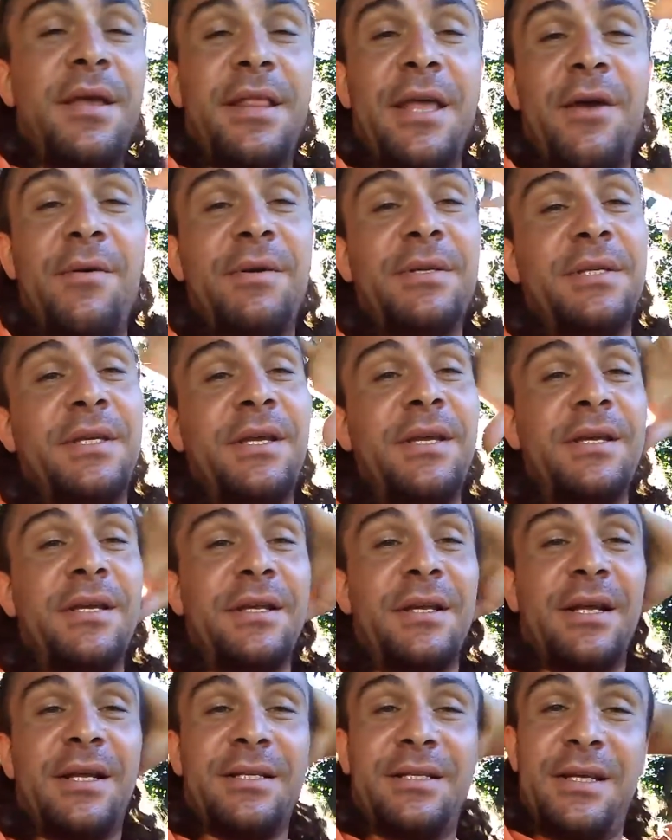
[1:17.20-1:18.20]
And that was
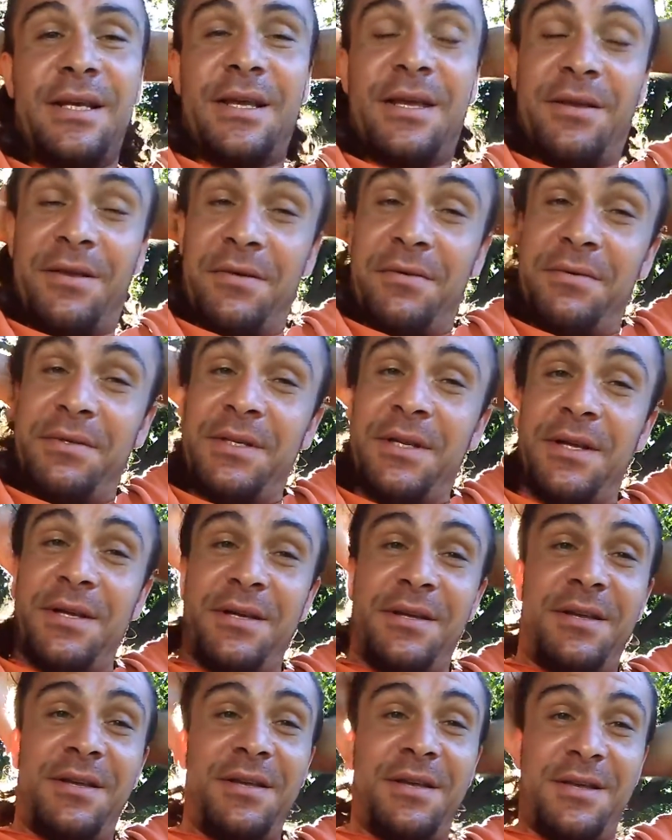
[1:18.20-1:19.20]
it. Like I said, it was
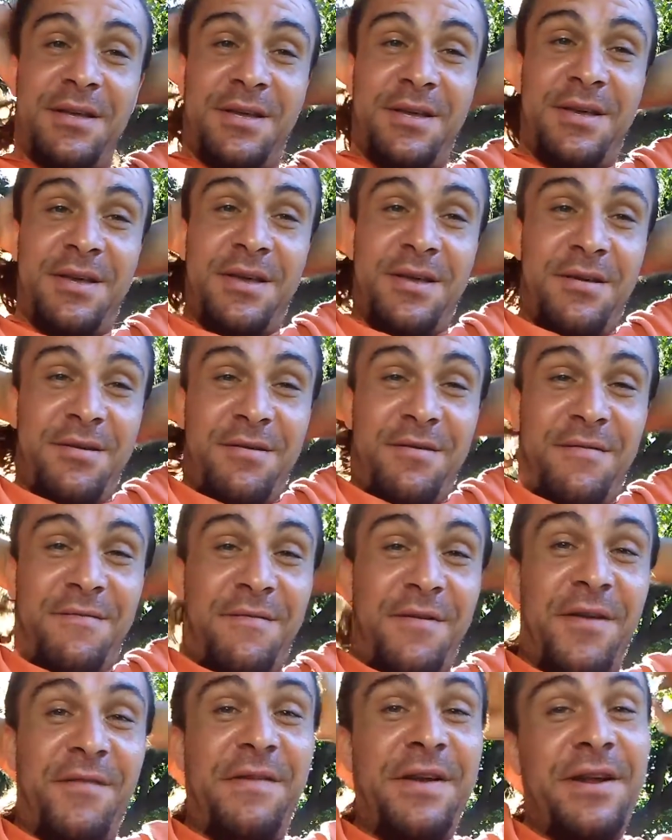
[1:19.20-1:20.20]
a
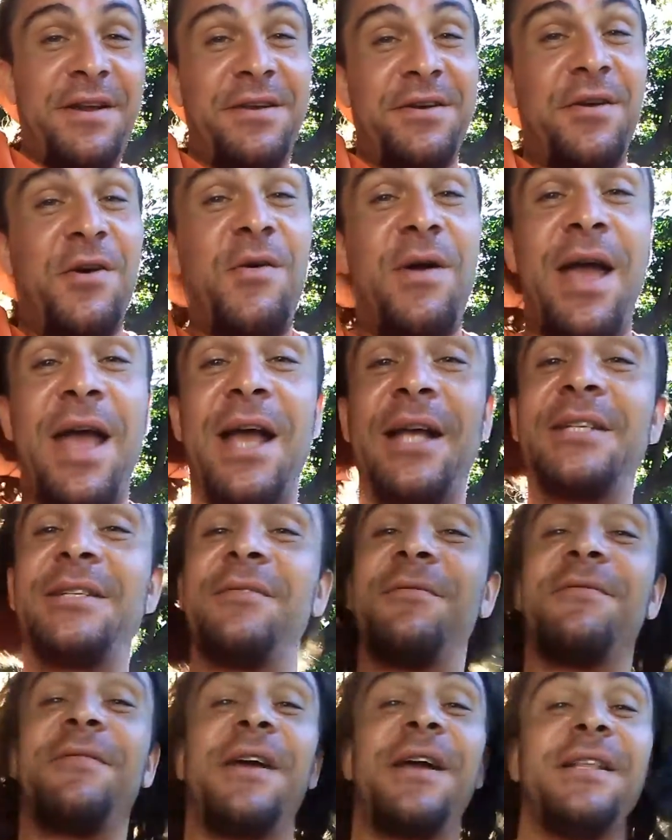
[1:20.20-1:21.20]
very no
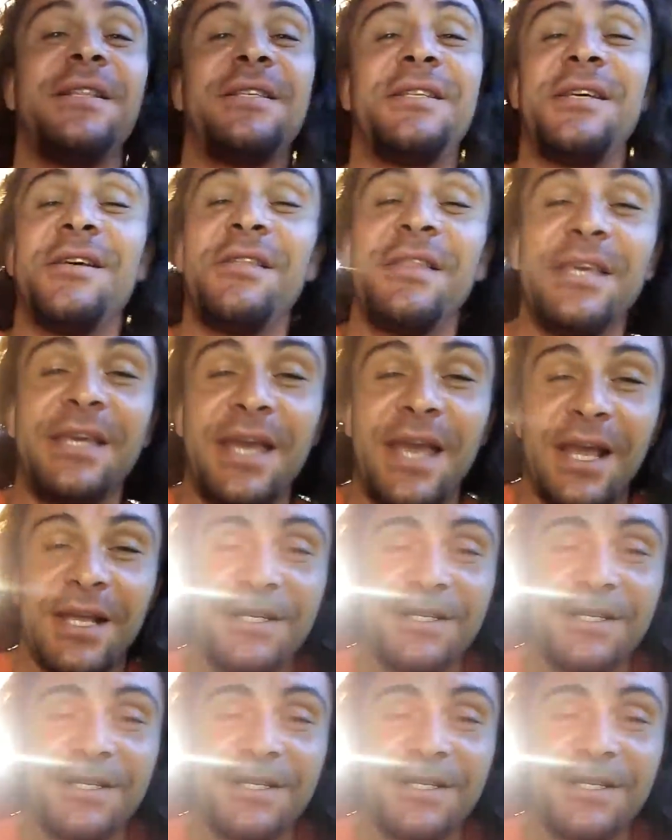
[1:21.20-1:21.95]
action fight to the